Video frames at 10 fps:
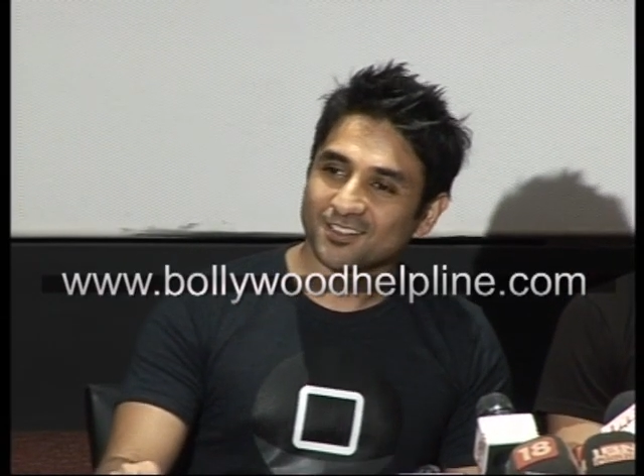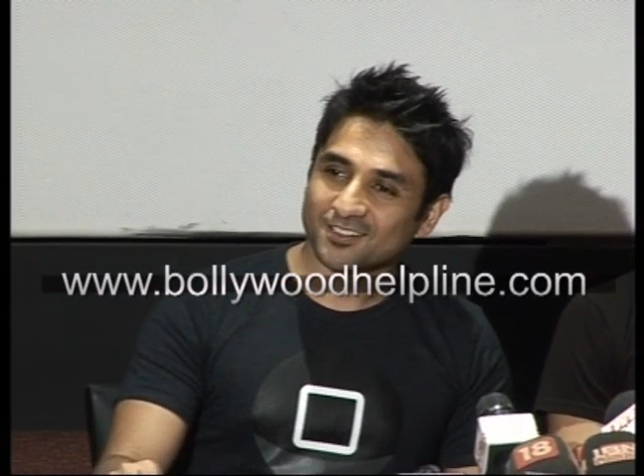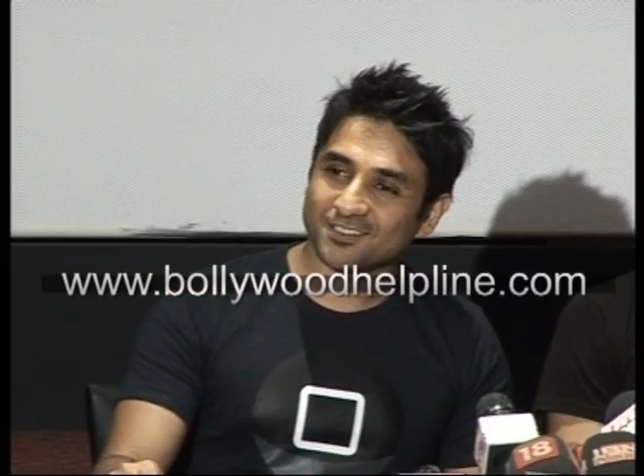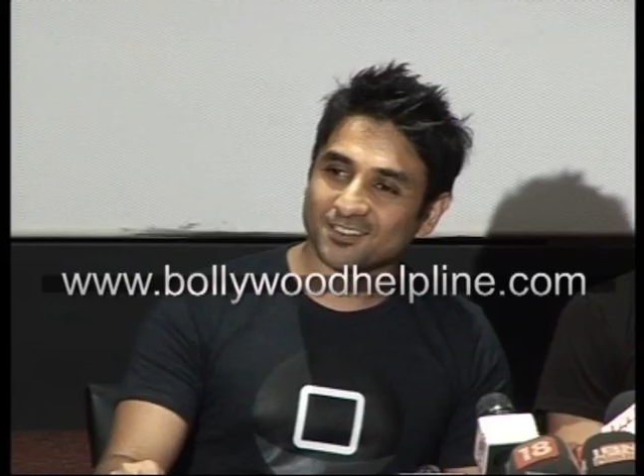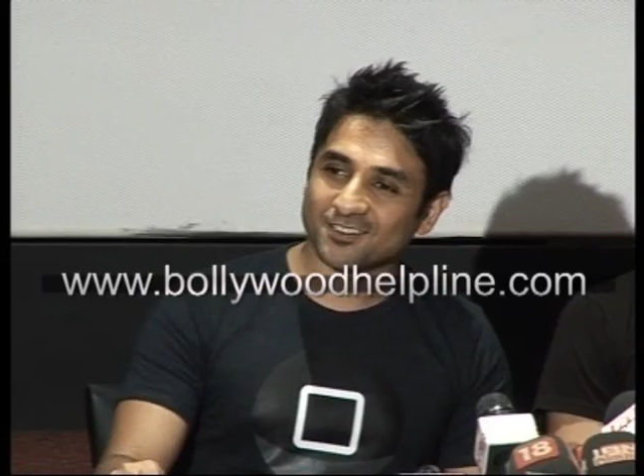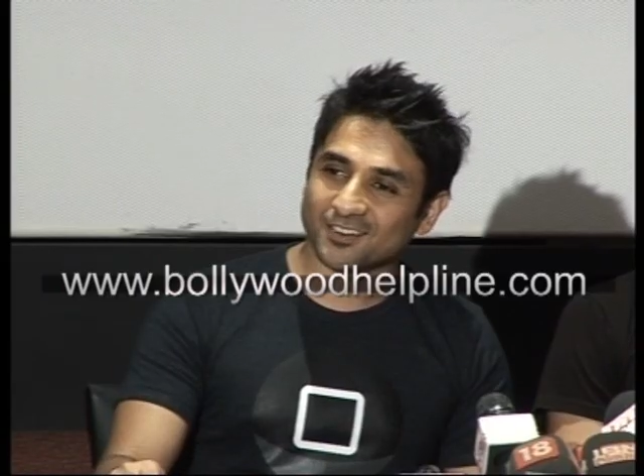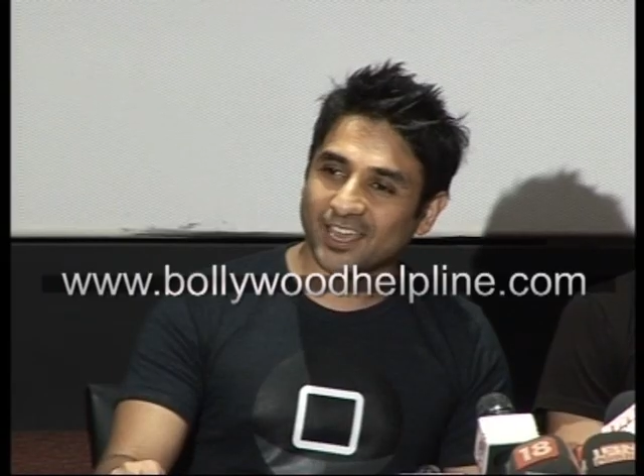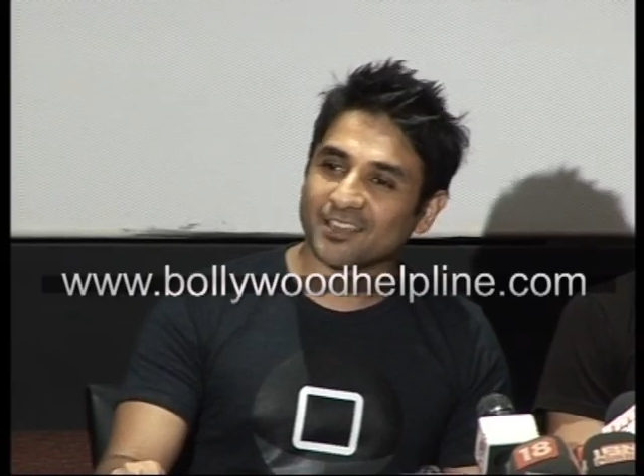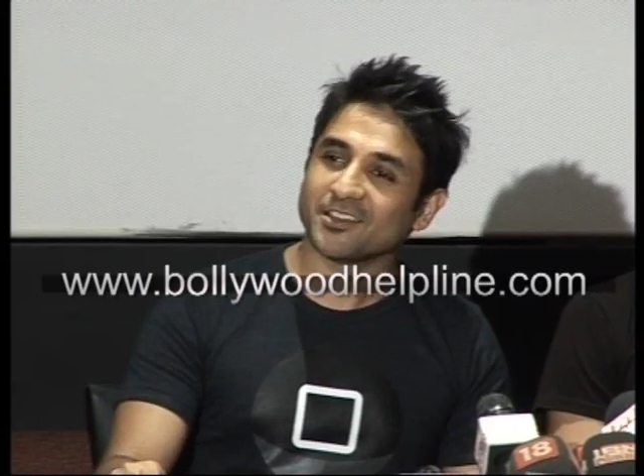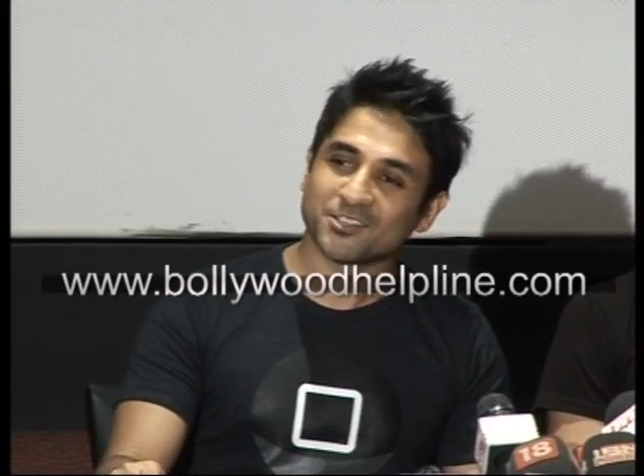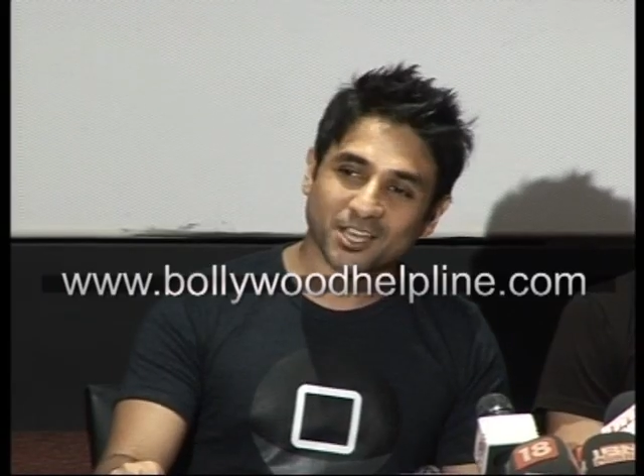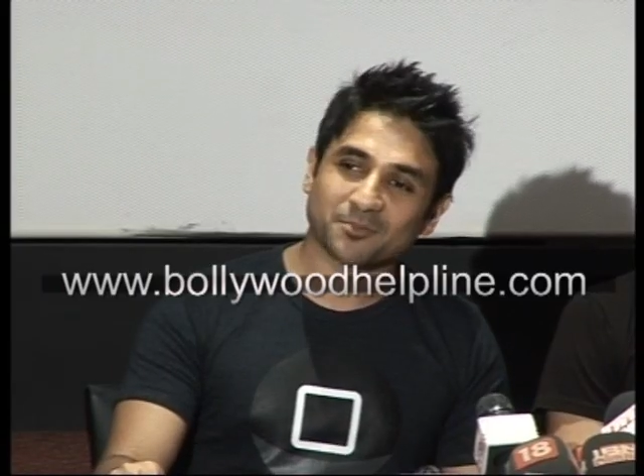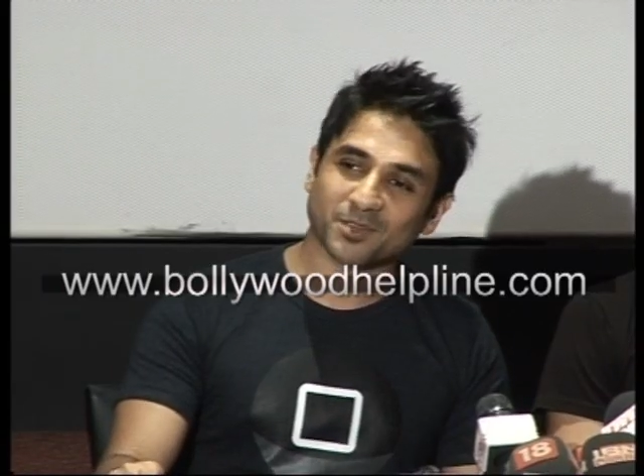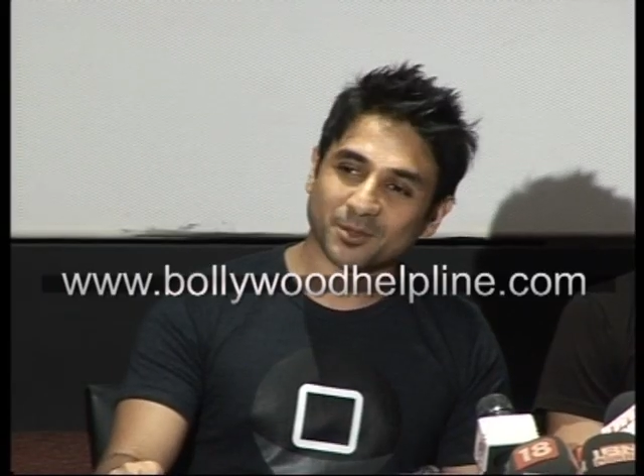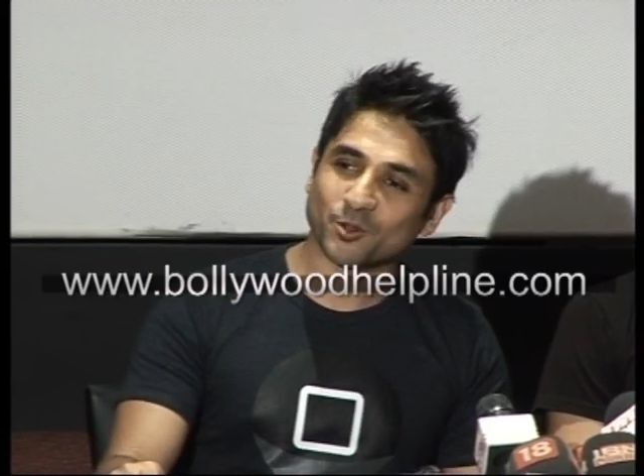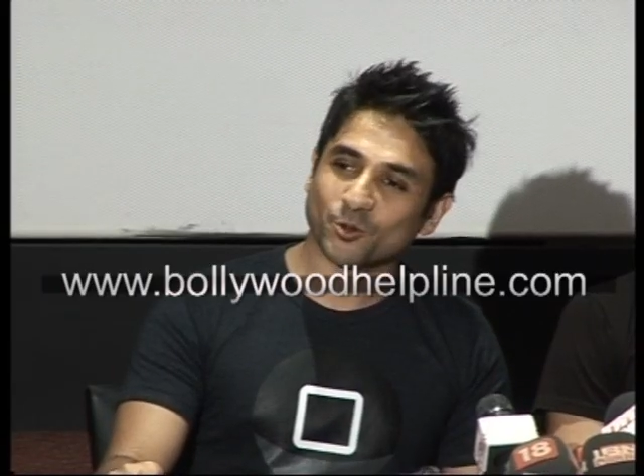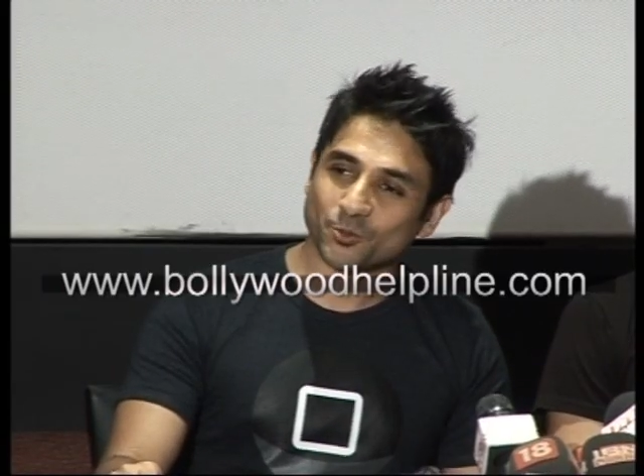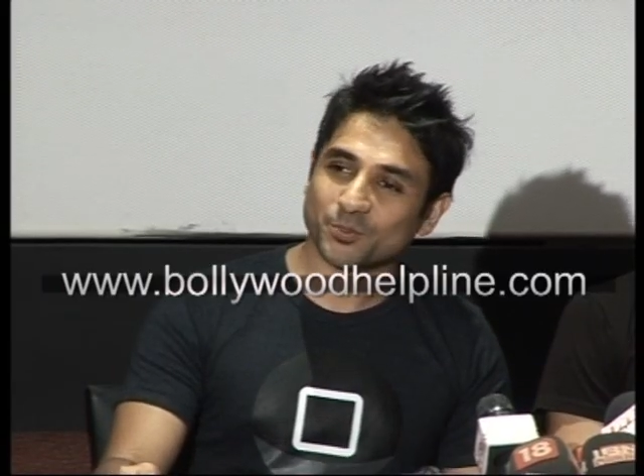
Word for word: uh, angry chap named